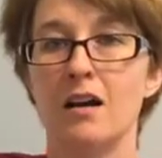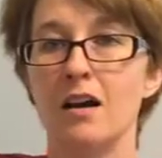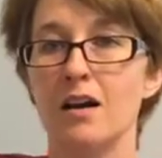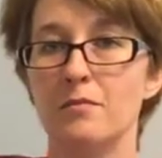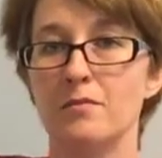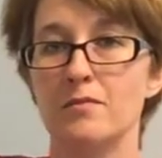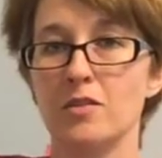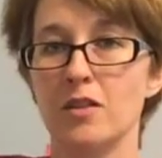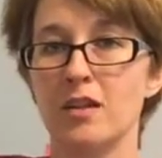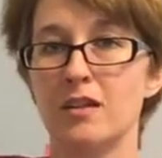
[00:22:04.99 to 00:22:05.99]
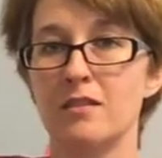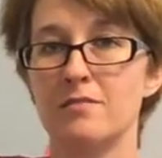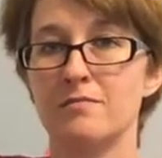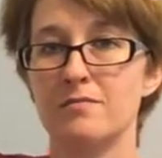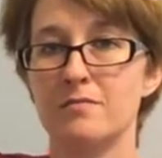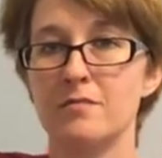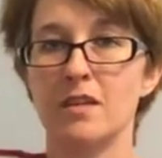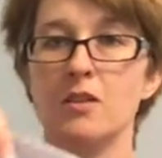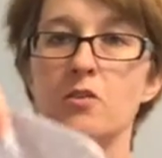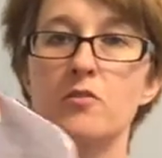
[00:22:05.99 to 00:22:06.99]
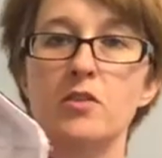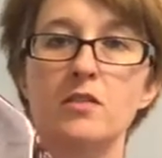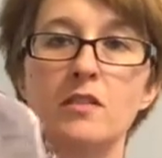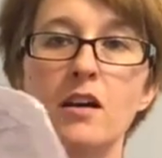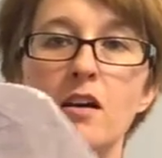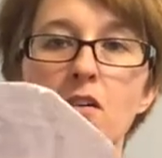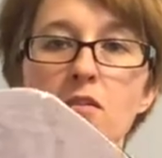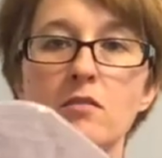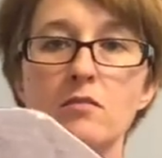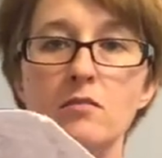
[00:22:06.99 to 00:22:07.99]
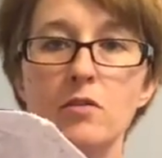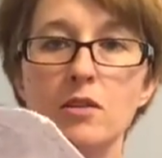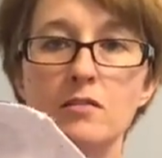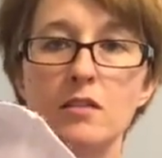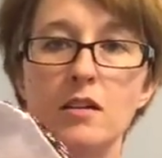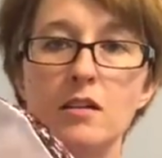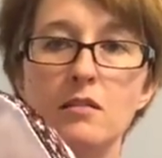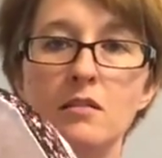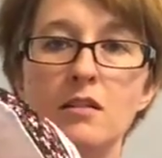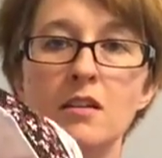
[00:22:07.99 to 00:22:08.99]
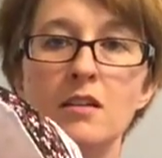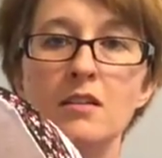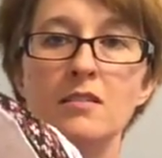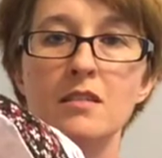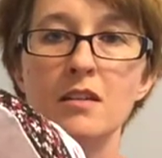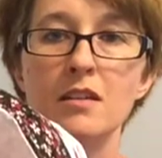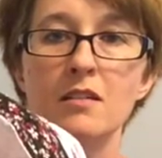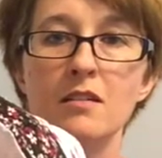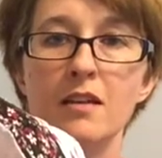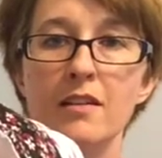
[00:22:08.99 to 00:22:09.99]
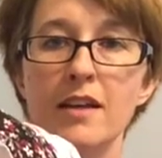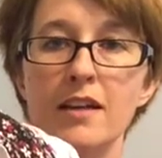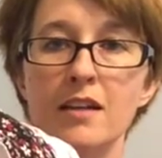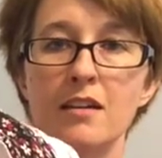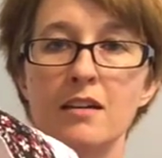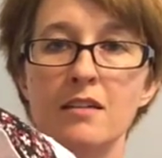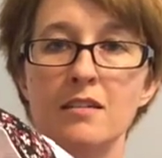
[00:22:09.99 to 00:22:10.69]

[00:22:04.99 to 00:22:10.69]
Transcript: Um, so like, I don't know if you can tell, where is it at? See, it like,